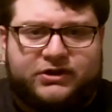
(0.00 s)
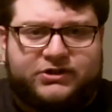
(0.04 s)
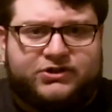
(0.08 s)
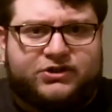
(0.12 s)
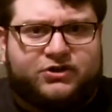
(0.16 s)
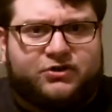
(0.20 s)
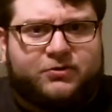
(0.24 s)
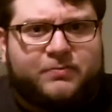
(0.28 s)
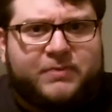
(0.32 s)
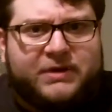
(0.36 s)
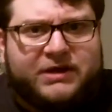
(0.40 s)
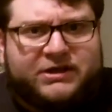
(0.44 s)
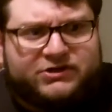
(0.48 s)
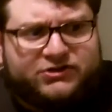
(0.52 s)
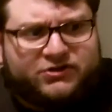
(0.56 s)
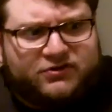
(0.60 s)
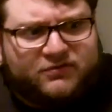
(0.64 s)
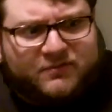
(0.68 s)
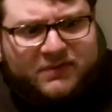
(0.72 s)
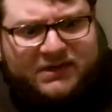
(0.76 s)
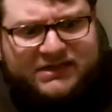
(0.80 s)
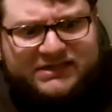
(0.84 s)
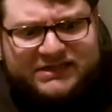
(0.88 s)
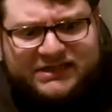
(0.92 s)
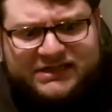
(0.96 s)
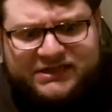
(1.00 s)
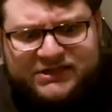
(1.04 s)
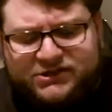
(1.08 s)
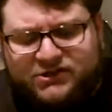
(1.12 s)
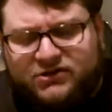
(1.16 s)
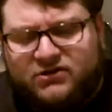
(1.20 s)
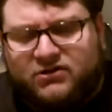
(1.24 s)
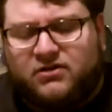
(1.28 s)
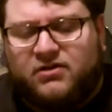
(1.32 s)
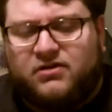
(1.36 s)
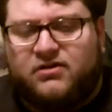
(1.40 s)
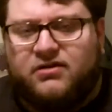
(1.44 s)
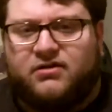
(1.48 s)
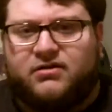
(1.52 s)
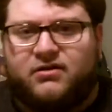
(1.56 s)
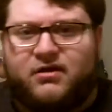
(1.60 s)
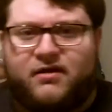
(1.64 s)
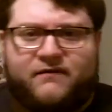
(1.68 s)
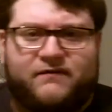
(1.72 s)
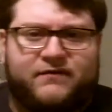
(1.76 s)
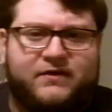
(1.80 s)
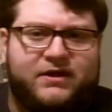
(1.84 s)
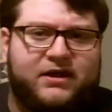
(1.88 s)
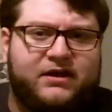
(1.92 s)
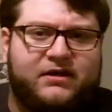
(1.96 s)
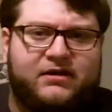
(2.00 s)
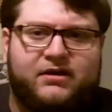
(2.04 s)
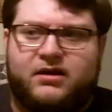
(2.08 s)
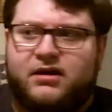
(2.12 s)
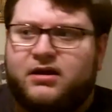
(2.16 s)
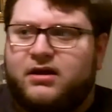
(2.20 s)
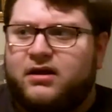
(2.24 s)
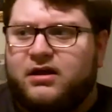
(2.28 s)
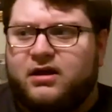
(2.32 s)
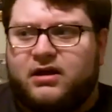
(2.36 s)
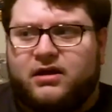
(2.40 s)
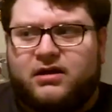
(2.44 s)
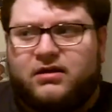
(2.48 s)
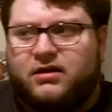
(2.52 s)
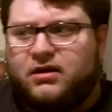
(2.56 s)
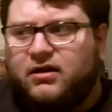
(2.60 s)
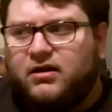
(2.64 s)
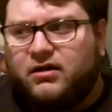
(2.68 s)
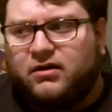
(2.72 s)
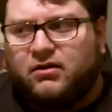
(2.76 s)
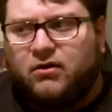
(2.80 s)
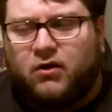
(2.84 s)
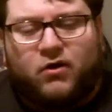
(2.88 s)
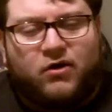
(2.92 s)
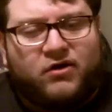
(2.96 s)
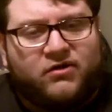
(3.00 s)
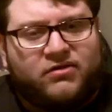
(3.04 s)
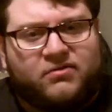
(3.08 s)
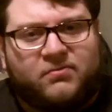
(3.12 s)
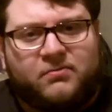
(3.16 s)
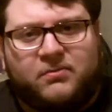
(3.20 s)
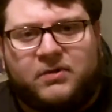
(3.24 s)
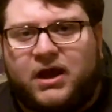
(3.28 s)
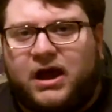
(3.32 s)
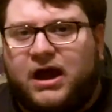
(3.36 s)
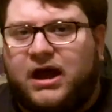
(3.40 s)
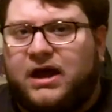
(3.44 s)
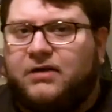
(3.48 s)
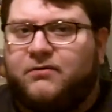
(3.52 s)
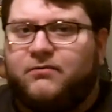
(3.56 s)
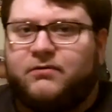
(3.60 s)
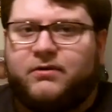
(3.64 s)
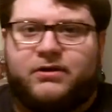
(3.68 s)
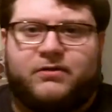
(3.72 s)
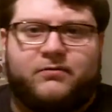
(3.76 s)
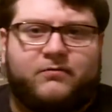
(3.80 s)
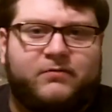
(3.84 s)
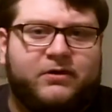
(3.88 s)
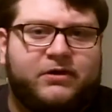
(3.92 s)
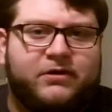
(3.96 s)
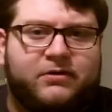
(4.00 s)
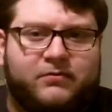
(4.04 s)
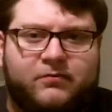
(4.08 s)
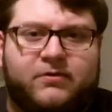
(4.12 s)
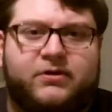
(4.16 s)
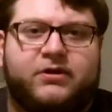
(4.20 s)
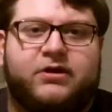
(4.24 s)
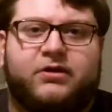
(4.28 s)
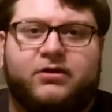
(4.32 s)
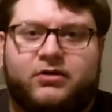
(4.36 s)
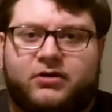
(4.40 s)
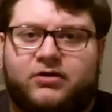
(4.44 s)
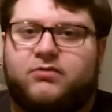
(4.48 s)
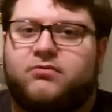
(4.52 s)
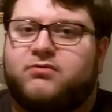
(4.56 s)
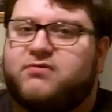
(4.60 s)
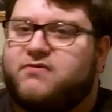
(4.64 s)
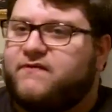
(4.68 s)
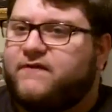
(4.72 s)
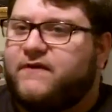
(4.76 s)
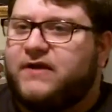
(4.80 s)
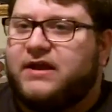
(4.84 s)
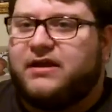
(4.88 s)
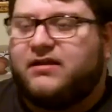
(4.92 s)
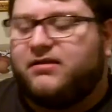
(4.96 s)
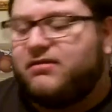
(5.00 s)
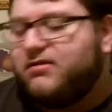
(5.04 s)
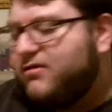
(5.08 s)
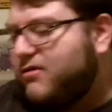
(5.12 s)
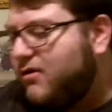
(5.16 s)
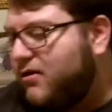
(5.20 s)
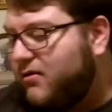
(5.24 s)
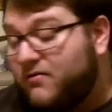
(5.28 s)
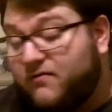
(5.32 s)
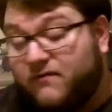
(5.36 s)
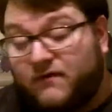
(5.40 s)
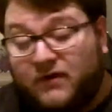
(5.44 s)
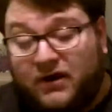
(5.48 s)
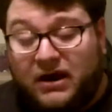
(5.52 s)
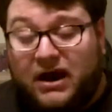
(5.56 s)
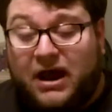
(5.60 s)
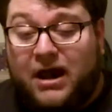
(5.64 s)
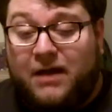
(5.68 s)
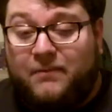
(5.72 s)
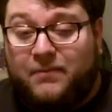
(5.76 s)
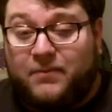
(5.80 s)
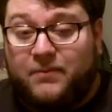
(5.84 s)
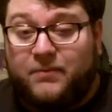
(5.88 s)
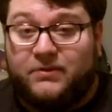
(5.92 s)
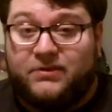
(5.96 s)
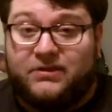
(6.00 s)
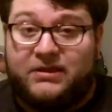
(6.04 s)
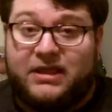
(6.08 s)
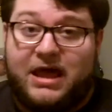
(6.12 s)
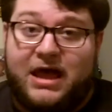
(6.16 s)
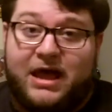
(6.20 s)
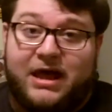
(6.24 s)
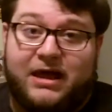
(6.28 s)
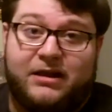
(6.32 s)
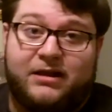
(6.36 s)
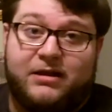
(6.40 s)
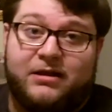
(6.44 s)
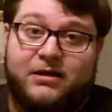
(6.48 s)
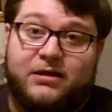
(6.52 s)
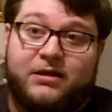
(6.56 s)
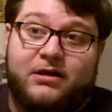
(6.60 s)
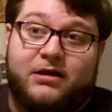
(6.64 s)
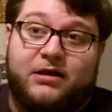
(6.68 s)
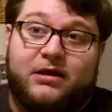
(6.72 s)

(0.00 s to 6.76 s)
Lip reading: He took a picture of my T-shirt because he loved it, and awesome guy, really, really, really good to his fans. So I was very happy with that.